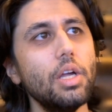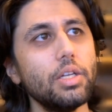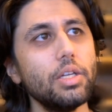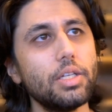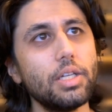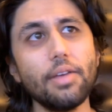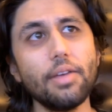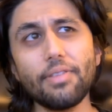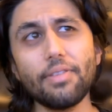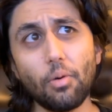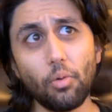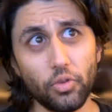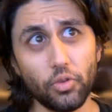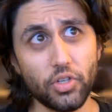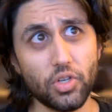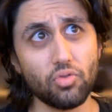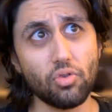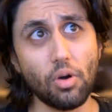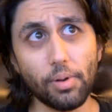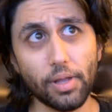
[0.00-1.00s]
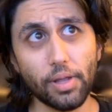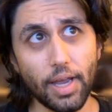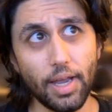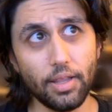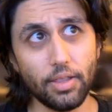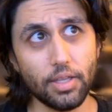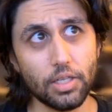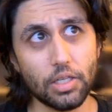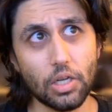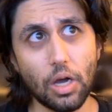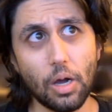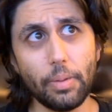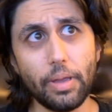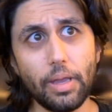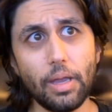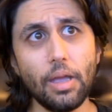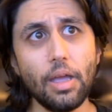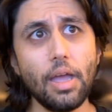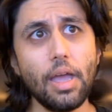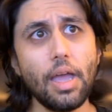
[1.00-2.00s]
to see if I wanted to replicate this army,